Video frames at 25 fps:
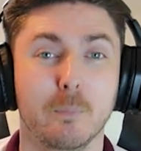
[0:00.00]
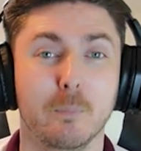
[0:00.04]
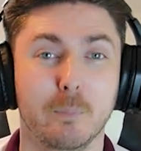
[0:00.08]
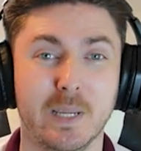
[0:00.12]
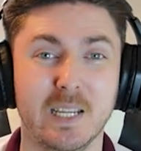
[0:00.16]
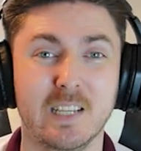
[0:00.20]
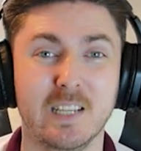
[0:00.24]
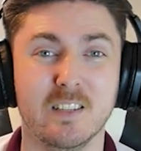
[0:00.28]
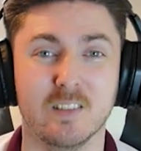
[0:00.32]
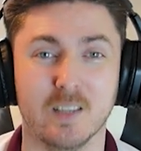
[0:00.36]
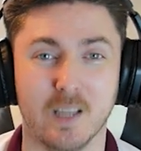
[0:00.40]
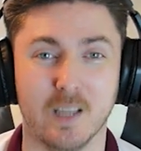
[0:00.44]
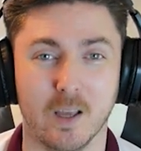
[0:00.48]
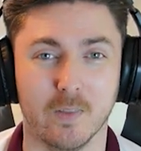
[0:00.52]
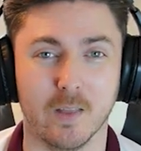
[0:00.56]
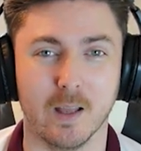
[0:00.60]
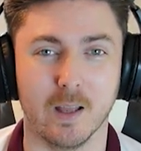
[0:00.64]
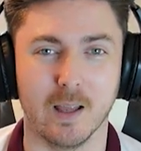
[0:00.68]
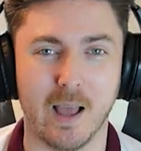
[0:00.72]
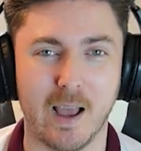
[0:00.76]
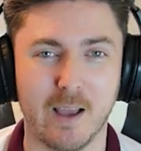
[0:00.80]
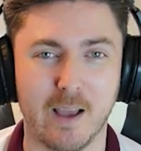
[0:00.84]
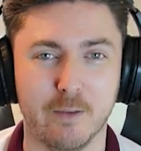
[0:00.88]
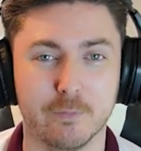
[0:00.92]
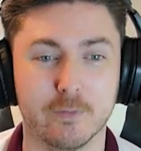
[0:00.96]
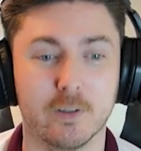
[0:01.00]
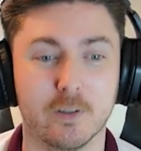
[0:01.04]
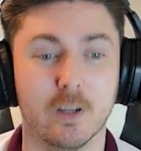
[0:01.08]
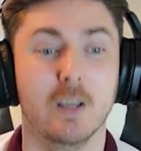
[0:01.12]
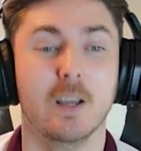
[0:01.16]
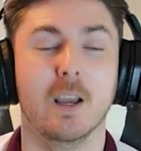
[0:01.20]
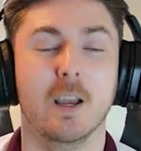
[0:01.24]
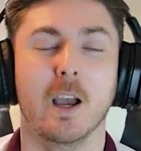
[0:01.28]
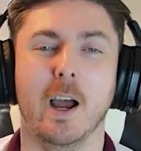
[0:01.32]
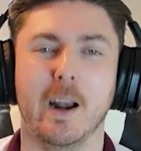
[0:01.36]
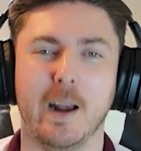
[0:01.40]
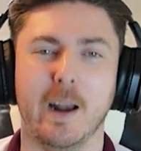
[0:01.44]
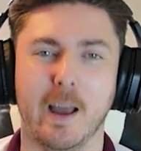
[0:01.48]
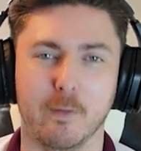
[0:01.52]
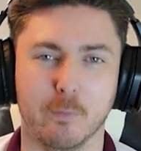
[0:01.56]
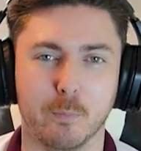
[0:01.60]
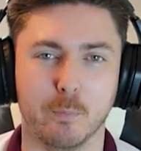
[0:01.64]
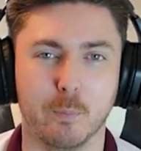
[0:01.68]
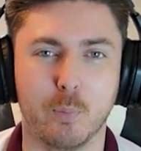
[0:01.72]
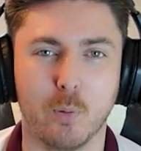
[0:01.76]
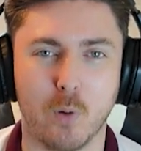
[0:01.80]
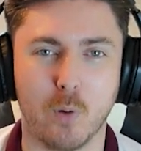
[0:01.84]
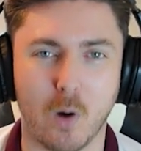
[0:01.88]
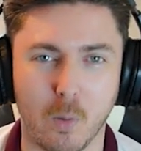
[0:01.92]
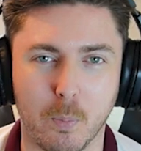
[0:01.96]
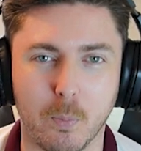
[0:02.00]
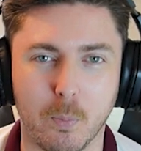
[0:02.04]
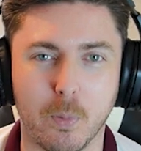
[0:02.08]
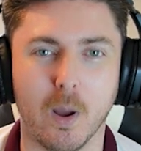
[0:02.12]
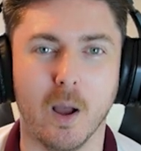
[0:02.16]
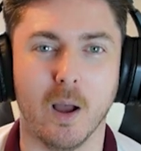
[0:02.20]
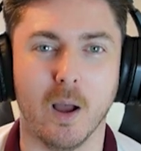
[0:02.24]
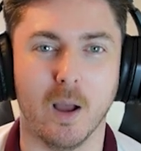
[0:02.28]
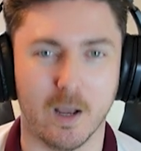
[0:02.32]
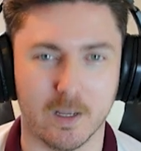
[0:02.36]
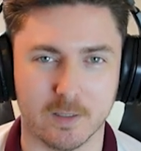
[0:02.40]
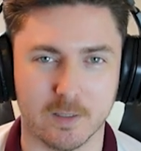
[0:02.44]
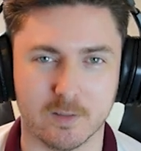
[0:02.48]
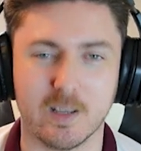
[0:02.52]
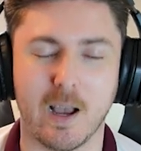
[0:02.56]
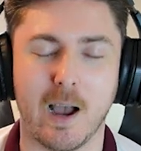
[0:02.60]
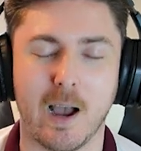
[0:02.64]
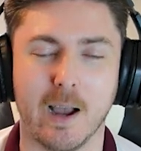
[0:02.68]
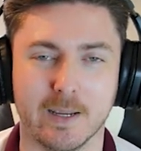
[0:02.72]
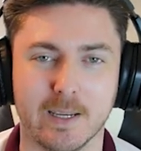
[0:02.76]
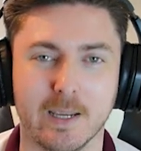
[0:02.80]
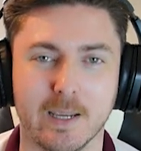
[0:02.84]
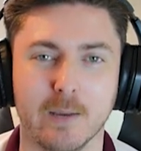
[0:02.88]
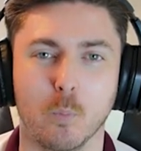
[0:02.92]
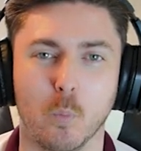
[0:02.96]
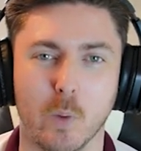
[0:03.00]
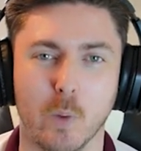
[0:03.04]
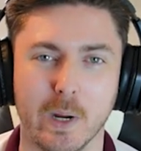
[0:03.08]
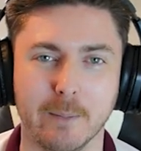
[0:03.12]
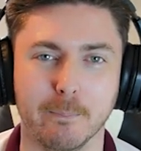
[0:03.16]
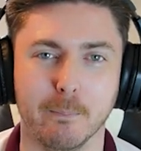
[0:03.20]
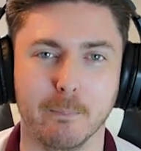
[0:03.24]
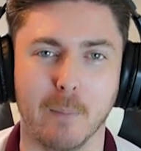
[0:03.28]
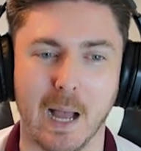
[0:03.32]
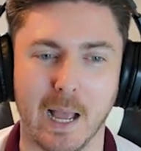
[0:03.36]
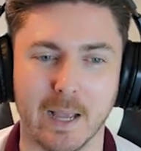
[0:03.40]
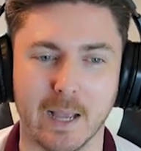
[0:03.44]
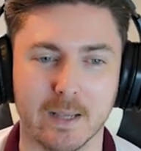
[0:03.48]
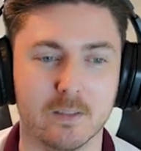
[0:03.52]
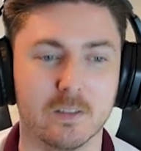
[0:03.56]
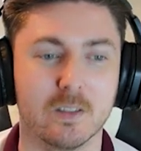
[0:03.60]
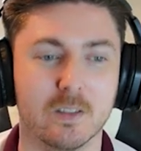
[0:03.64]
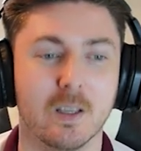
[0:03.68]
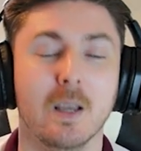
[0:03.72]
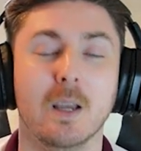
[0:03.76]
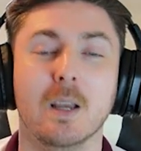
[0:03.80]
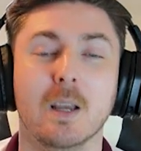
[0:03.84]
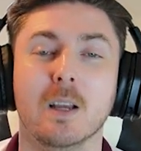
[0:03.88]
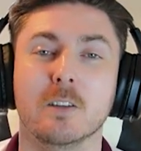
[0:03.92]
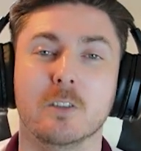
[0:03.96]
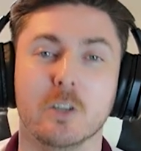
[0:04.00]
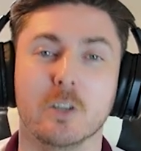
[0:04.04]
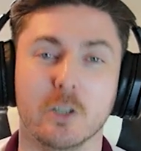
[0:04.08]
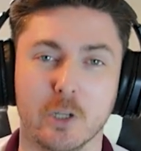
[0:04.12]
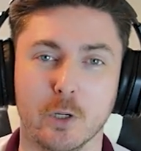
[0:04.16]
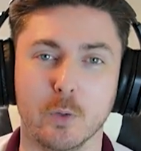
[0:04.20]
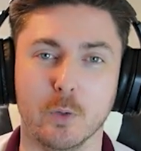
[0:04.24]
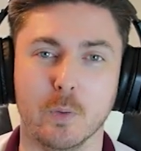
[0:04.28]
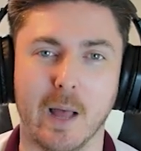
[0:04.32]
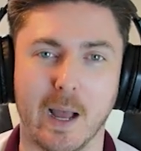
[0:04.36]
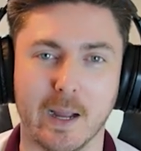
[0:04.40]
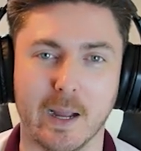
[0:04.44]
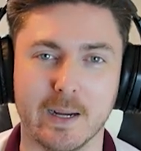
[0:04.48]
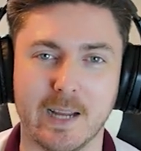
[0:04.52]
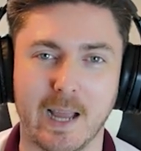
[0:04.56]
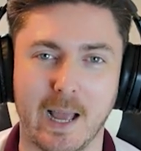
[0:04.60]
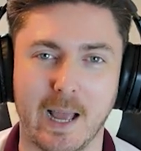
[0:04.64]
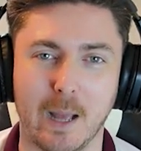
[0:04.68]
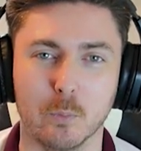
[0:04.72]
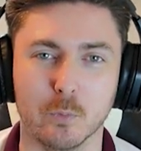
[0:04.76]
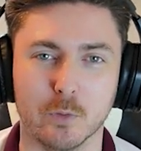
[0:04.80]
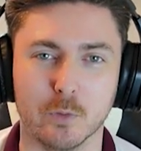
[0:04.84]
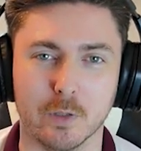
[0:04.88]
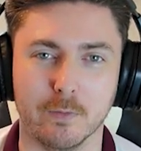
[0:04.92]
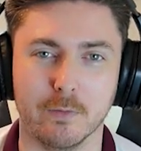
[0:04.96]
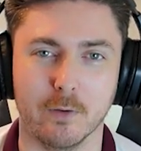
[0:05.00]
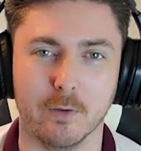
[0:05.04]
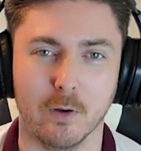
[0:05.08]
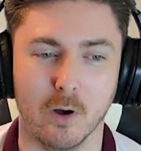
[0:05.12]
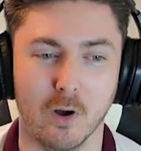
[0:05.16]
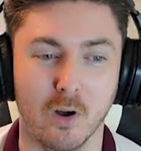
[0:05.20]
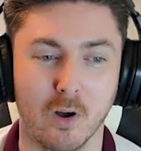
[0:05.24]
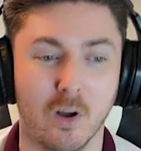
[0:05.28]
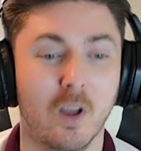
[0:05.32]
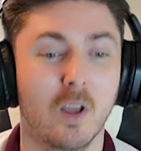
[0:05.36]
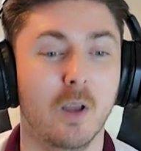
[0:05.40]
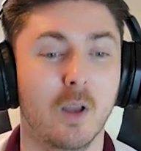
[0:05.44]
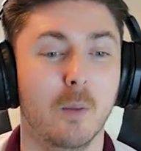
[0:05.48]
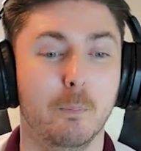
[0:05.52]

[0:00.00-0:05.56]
Beasley on the left, and have proper attacking wing backs to do that counter for.